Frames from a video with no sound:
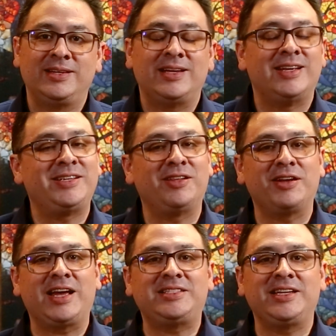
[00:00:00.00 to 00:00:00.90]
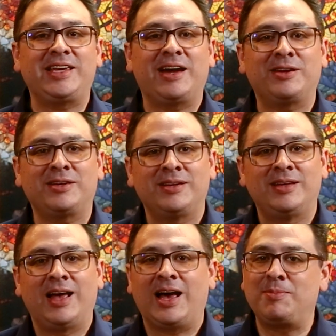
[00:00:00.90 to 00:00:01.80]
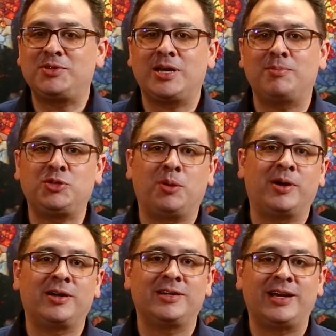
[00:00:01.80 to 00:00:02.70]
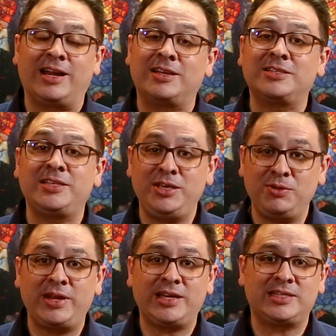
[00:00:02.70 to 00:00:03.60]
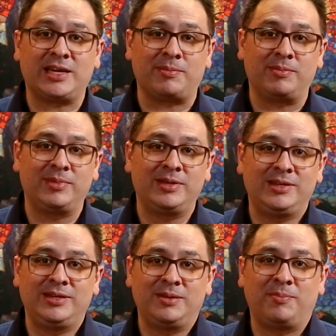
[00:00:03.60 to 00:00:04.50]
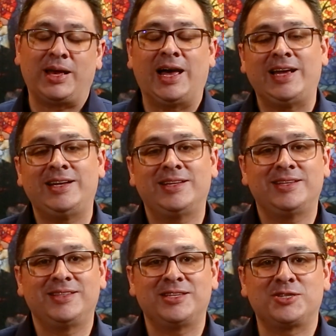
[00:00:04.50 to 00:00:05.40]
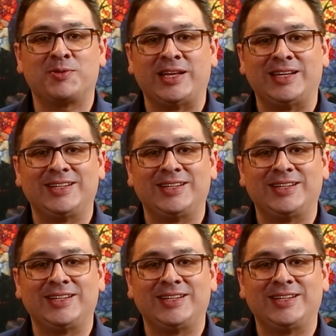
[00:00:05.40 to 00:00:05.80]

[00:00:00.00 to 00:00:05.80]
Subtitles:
Until our next encounter, I'm Tom Tobar, and I'll see you next time behind the screen.